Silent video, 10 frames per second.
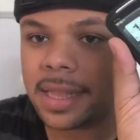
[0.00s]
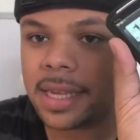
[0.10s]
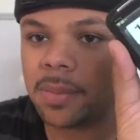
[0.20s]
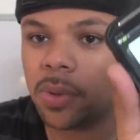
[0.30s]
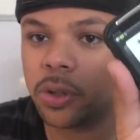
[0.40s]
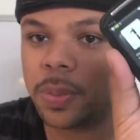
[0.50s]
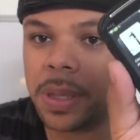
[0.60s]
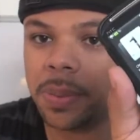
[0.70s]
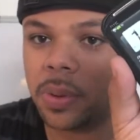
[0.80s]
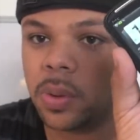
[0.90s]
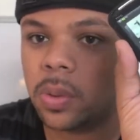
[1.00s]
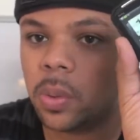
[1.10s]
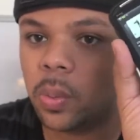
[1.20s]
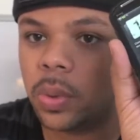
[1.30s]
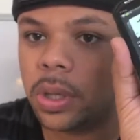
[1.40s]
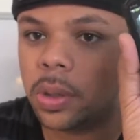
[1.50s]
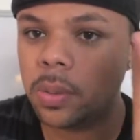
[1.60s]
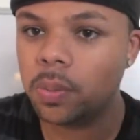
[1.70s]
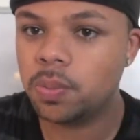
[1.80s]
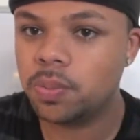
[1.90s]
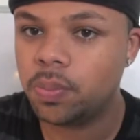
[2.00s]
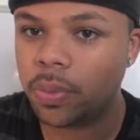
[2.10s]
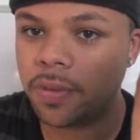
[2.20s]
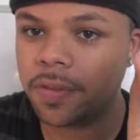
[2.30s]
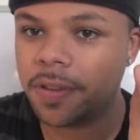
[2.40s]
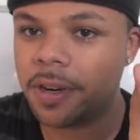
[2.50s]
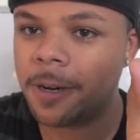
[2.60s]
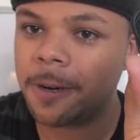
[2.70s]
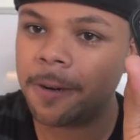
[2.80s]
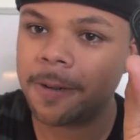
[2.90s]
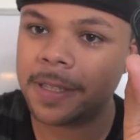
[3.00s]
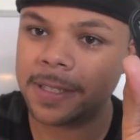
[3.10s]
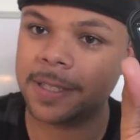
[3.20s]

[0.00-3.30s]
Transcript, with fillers: I think most people will prefer the